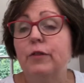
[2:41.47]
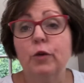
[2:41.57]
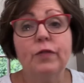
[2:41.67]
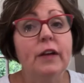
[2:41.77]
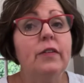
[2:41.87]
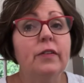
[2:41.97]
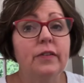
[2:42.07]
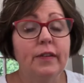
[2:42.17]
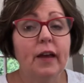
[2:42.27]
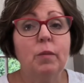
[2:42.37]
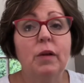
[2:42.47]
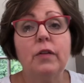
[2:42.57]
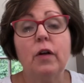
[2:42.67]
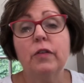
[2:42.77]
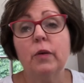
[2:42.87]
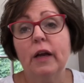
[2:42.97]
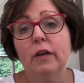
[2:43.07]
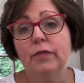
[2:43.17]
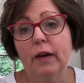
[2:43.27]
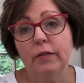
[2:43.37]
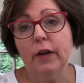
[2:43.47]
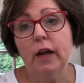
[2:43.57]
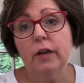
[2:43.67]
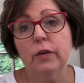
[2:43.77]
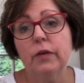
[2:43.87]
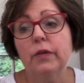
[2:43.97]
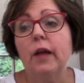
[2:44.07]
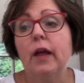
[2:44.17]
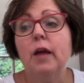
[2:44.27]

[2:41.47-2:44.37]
fee is the same. It's also $85